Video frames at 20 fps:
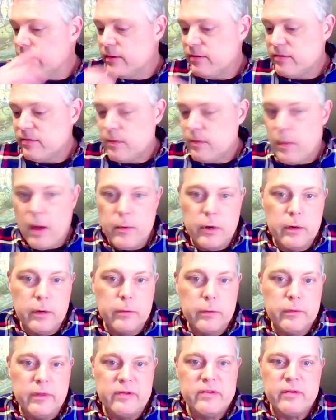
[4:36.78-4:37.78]
is a bummer.
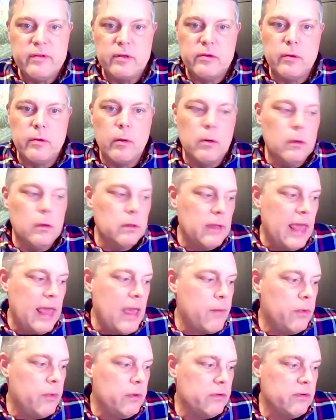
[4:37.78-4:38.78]
This is a total
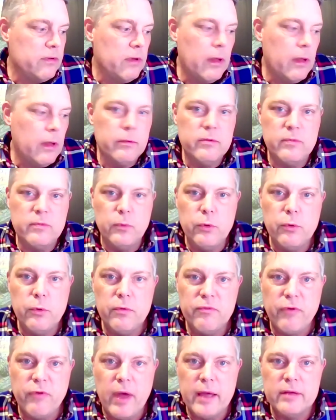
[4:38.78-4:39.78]
camel's nose move,
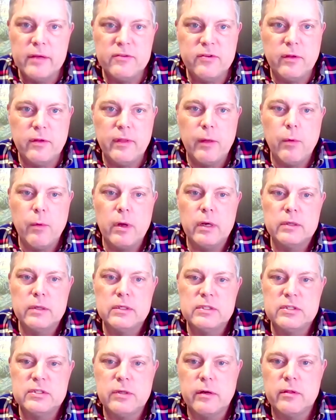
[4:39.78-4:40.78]
right? So they want to just
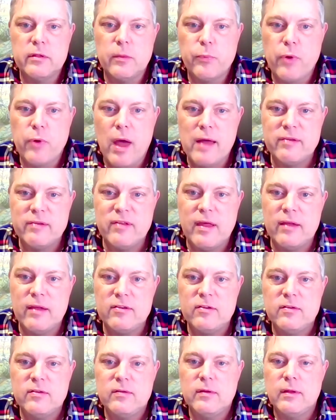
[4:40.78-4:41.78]
start the
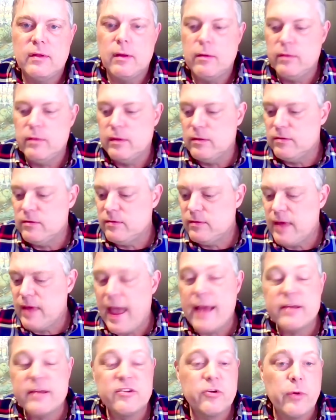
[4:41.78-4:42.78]
process, you know, these
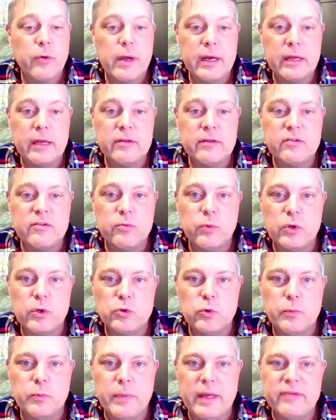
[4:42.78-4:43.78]
tax credits, which will
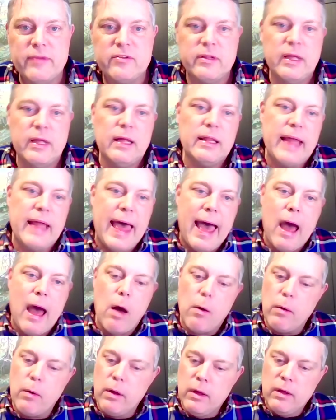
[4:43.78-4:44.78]
basically
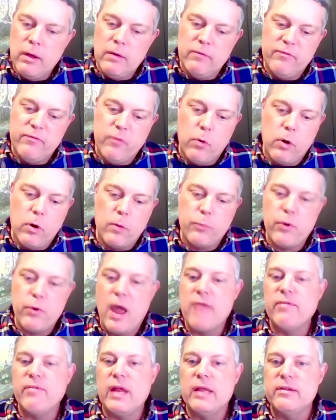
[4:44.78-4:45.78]
allow for
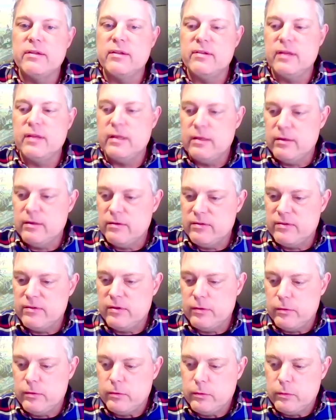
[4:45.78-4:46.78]
private entities
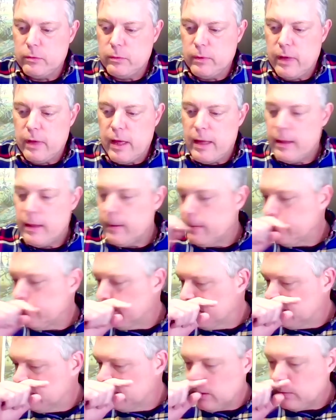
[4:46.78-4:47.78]
to, um,
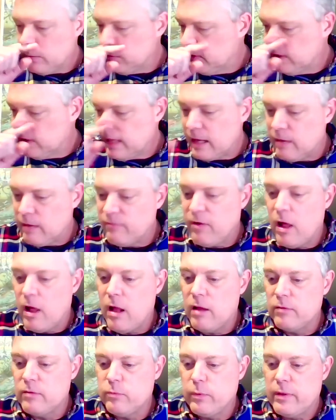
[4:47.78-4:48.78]
you know, to get
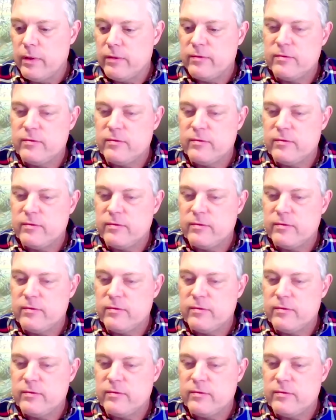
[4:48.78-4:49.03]
involved with